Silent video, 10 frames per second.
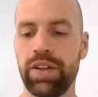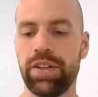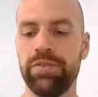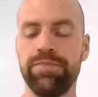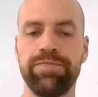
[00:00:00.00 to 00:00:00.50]

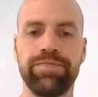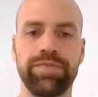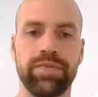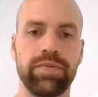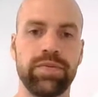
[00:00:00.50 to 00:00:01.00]
Okay,
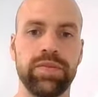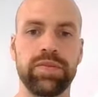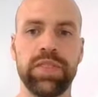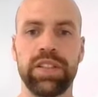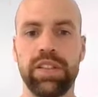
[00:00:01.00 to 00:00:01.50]

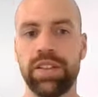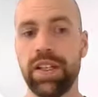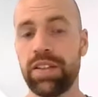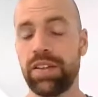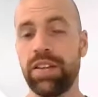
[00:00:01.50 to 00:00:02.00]
as I
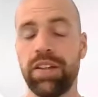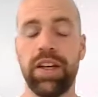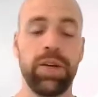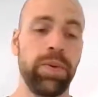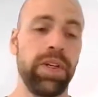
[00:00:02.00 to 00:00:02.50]
said,
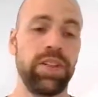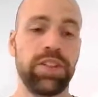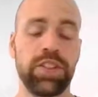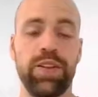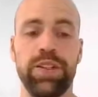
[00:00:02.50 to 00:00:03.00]
hardware is
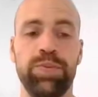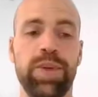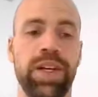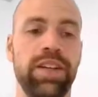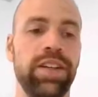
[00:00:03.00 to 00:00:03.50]
the shortest
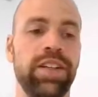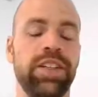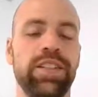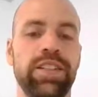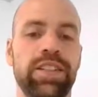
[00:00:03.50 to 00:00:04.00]
part.
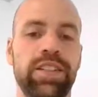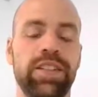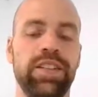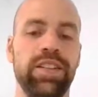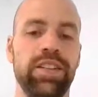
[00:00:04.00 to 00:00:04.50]

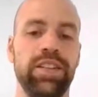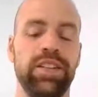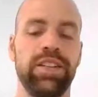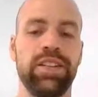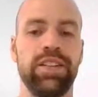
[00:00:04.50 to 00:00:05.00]

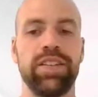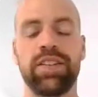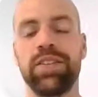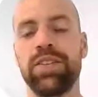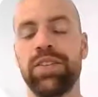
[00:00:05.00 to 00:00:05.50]
The
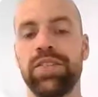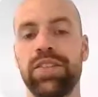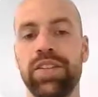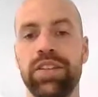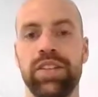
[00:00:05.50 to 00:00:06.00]
core of
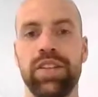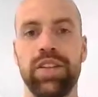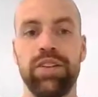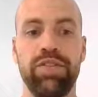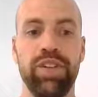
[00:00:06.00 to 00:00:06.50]
this
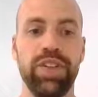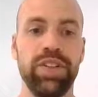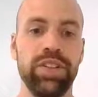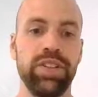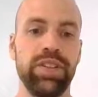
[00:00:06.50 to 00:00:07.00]

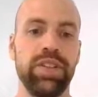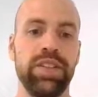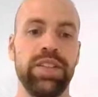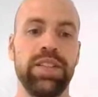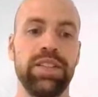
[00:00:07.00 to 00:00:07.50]
video
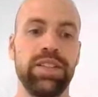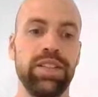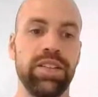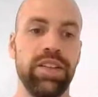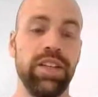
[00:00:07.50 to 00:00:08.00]
is
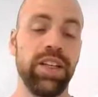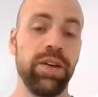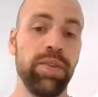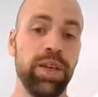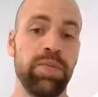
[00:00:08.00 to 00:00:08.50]
the
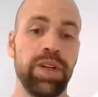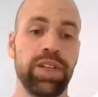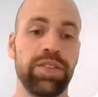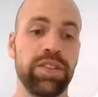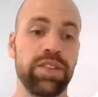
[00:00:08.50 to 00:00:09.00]
EWM
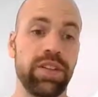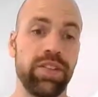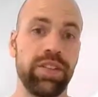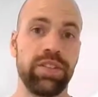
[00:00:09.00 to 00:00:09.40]
part of the story.